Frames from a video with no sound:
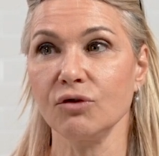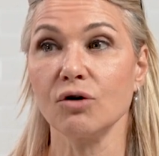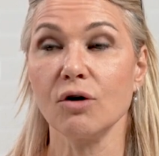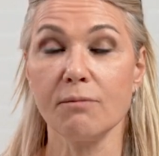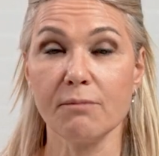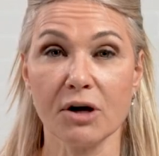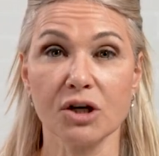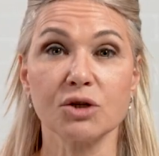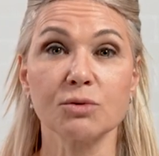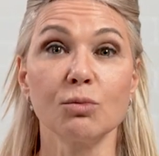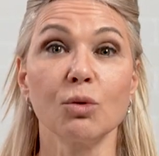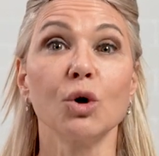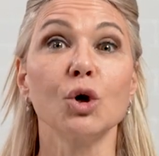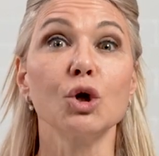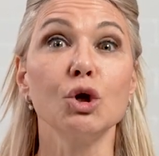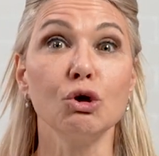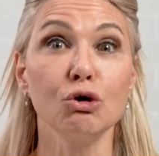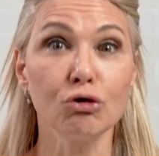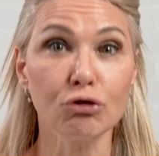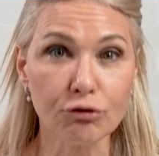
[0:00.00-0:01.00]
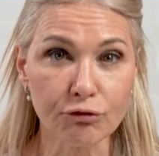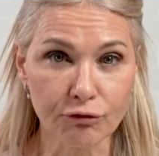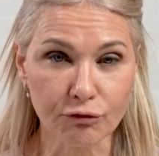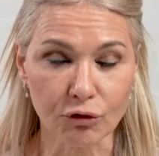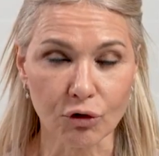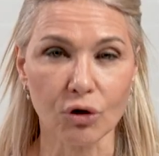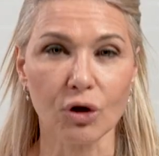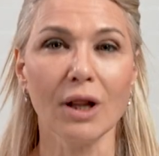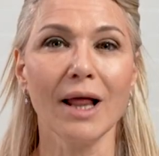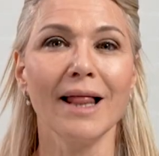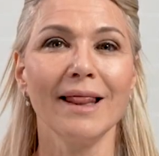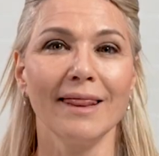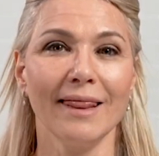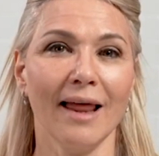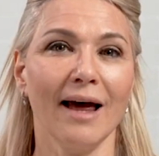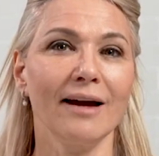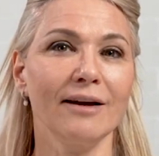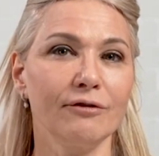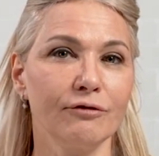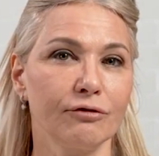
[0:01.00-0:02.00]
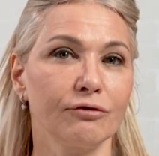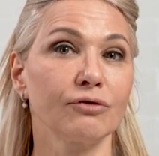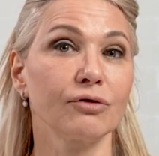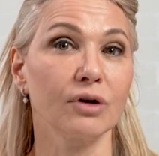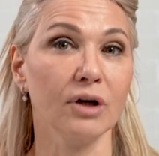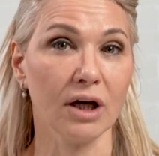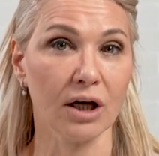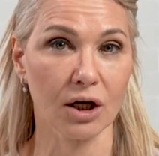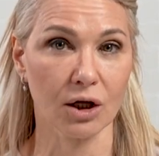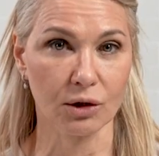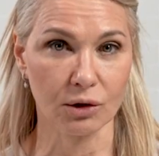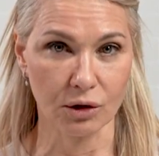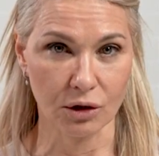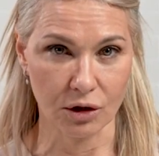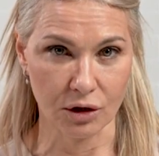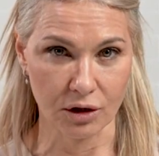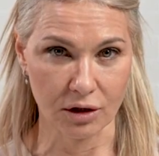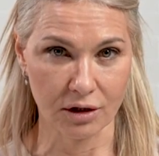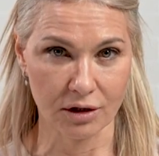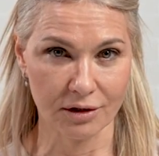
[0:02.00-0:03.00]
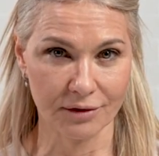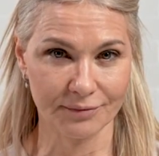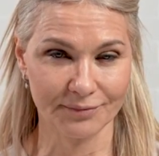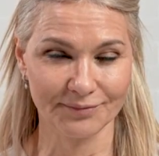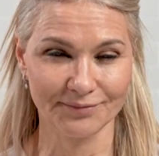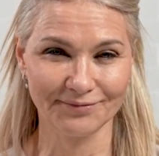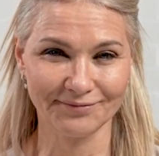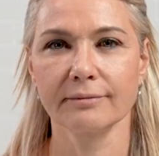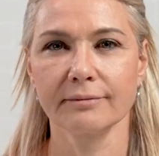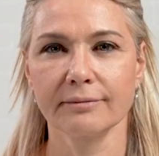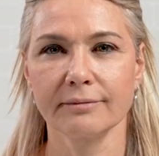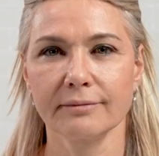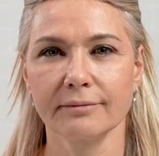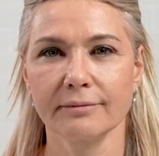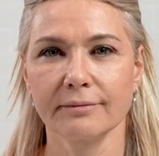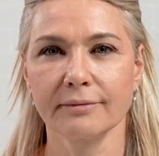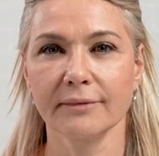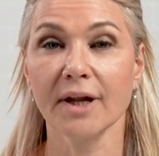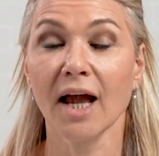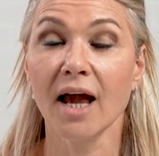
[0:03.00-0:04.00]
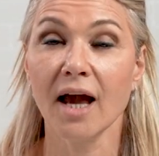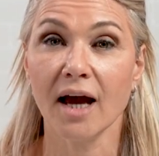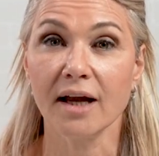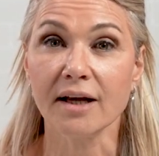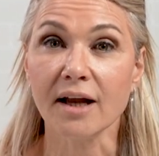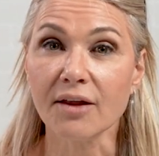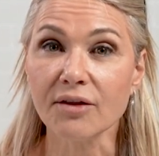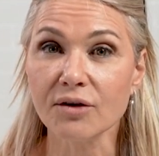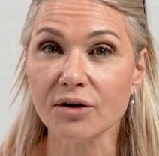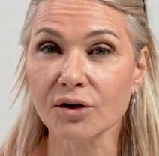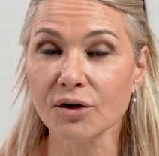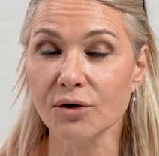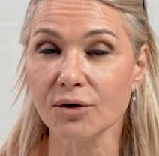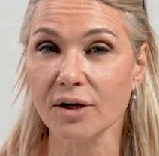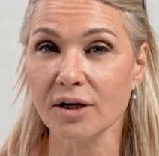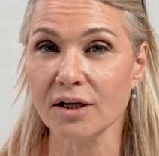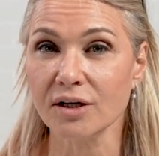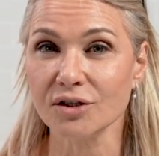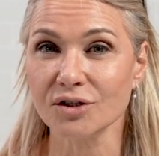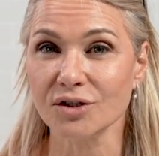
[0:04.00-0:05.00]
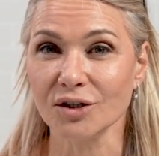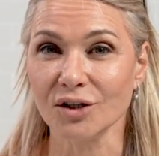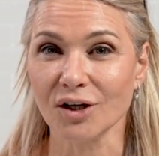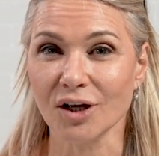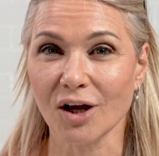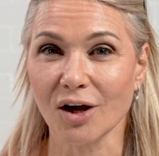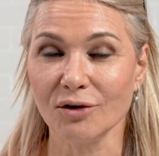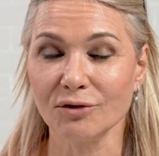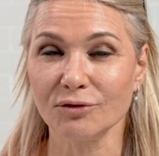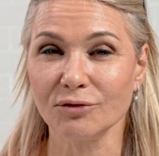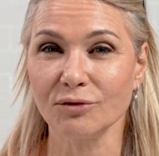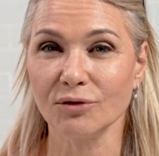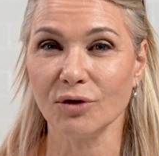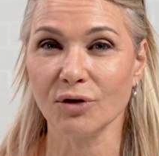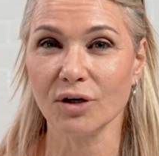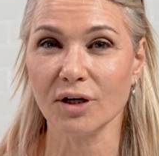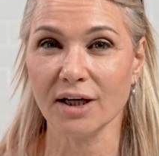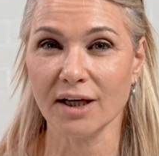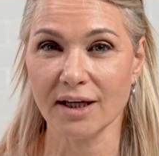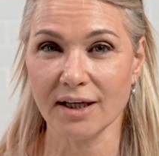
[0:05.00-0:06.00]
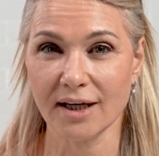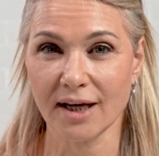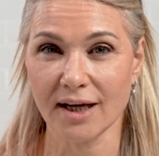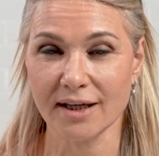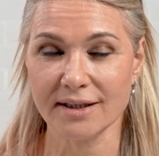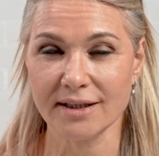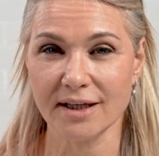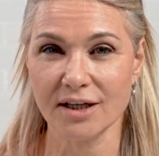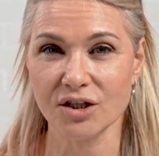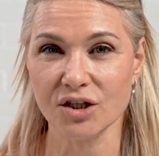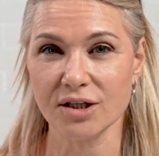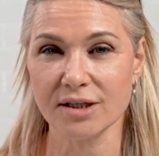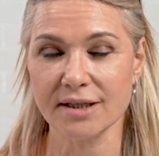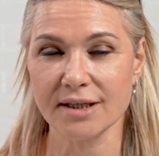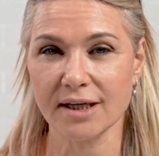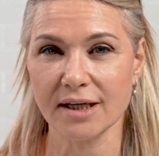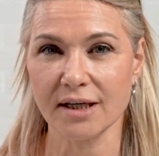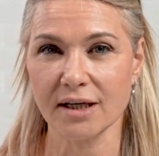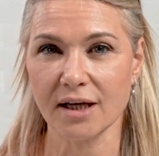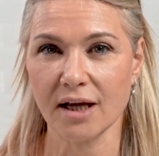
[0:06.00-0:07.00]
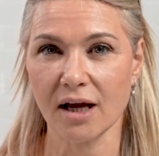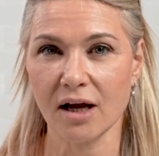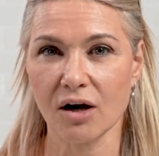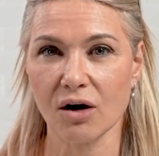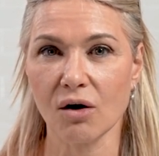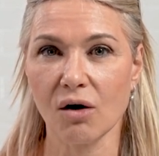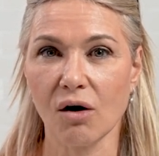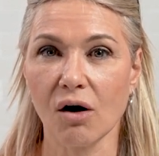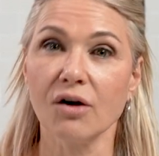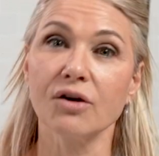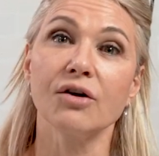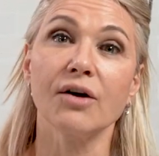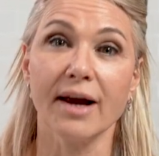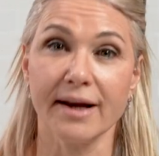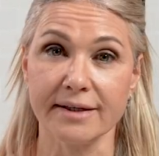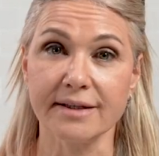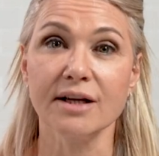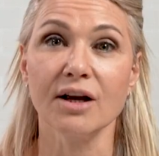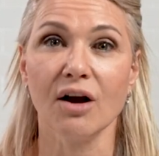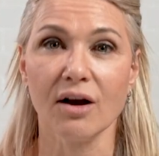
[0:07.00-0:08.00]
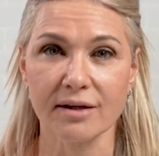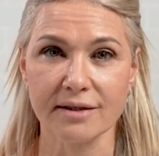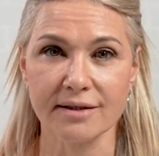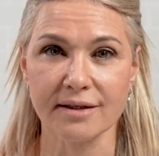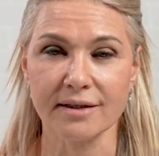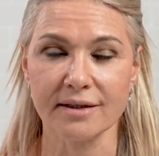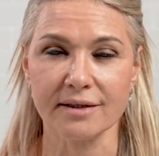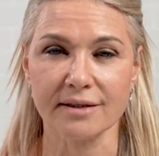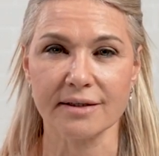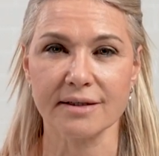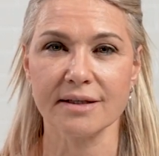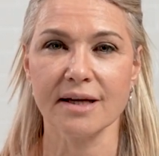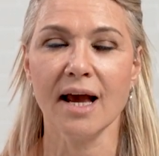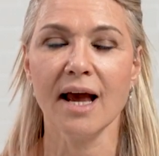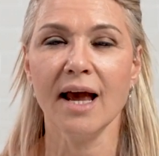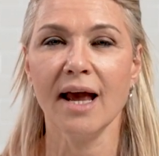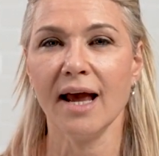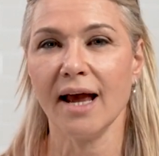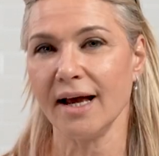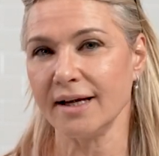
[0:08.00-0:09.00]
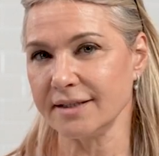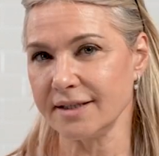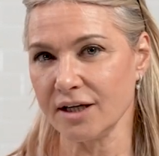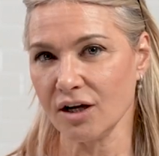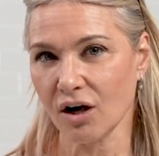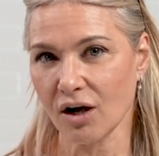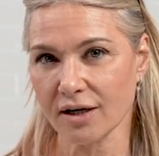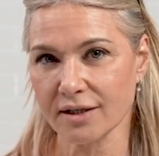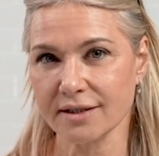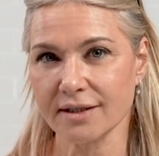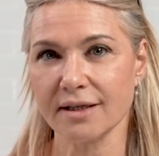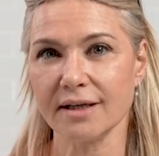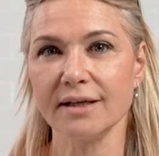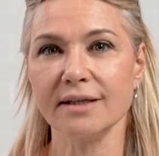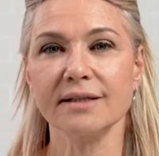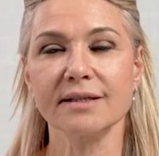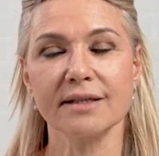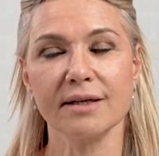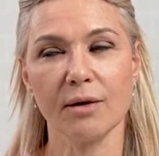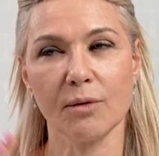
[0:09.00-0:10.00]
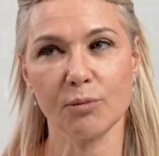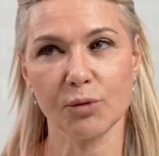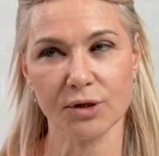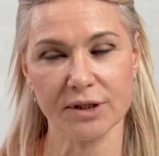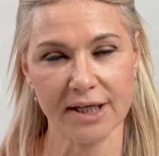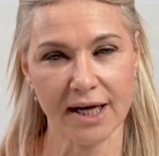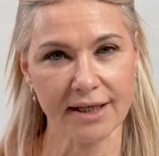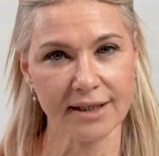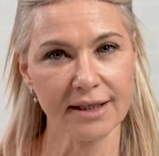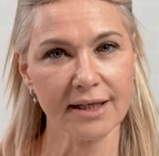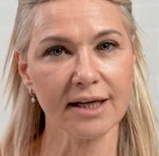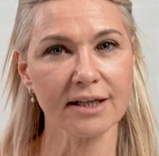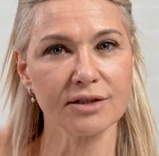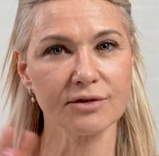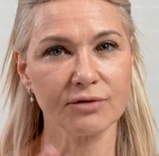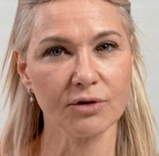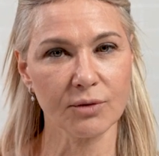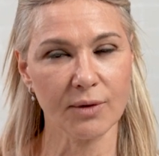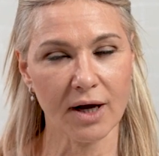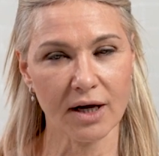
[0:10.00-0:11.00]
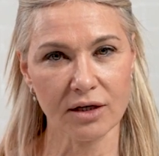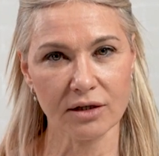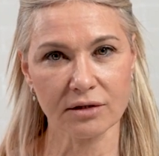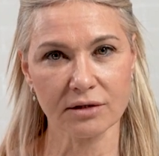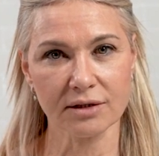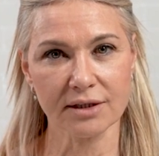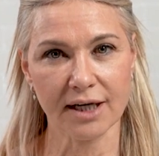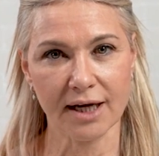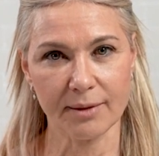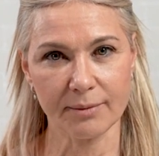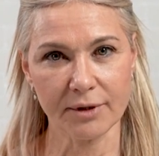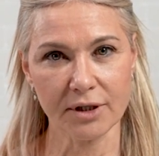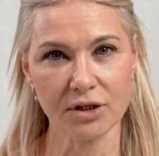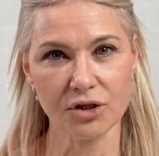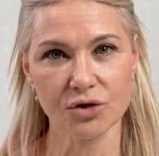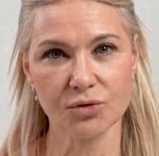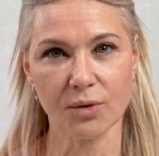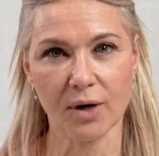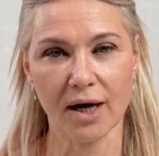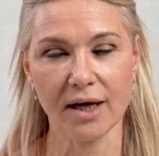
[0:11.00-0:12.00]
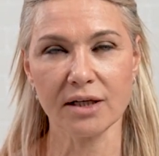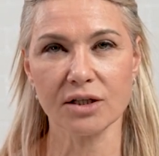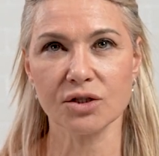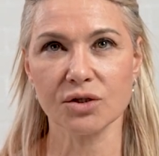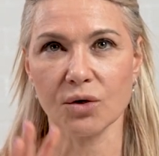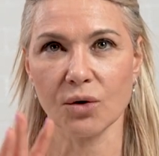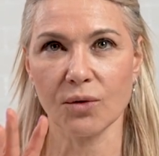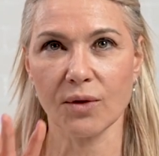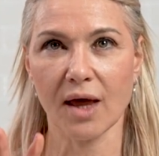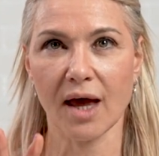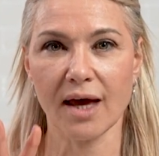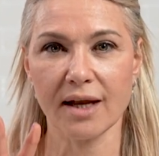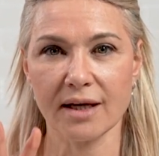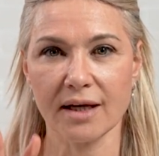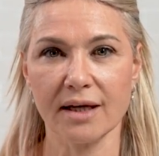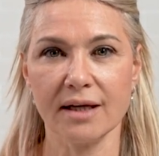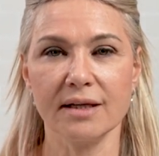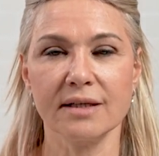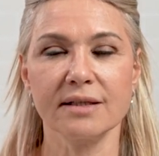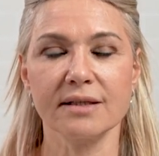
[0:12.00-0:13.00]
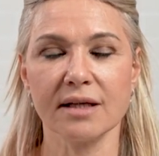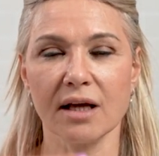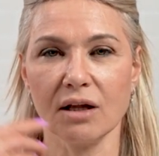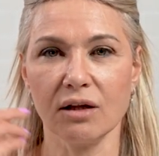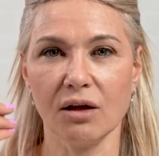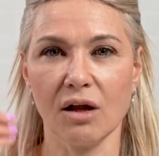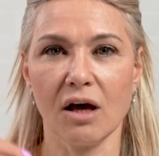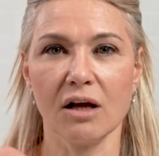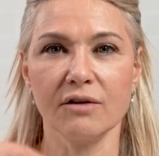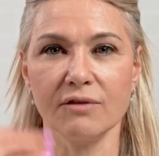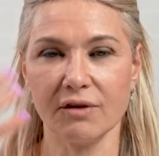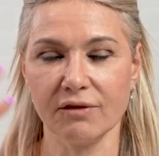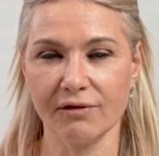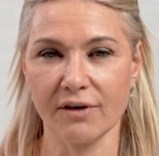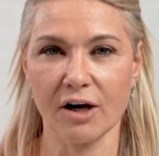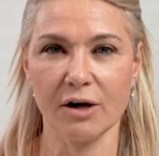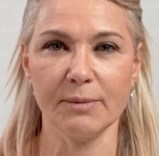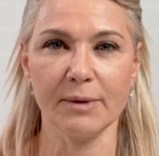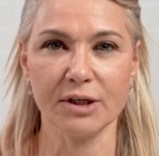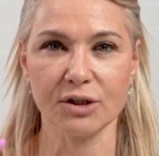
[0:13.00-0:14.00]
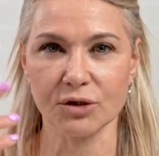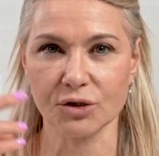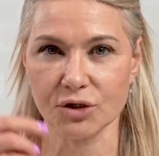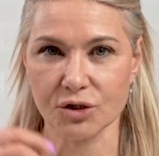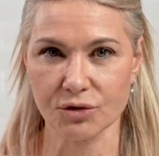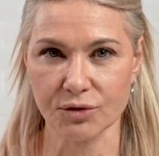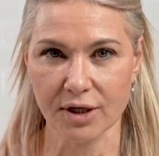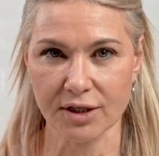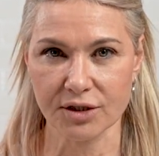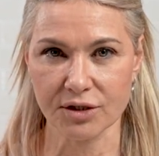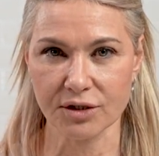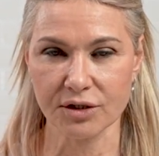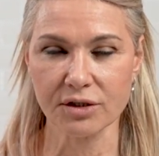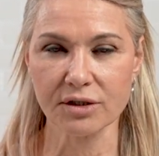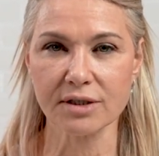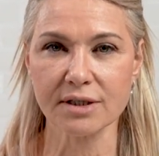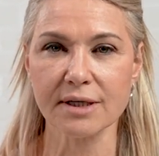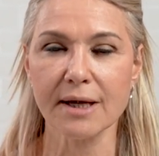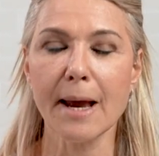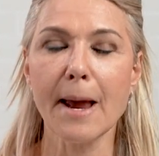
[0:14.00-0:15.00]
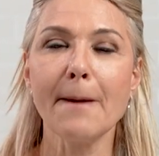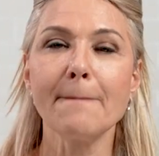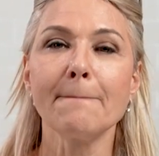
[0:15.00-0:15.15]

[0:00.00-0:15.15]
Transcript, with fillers: you a much more youthful, line-free look. Another ingredient to look out for in anti-aging skincare are your antioxidants. Antioxidants protect against free radical damage, right? So that is a lot of environmental stressors,